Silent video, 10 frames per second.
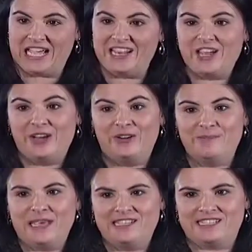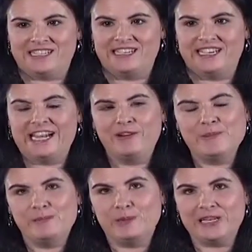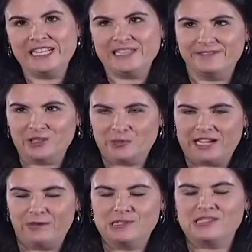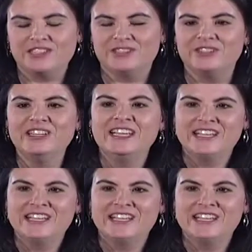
I know, amazing. And I remember reading Clifford when I was little,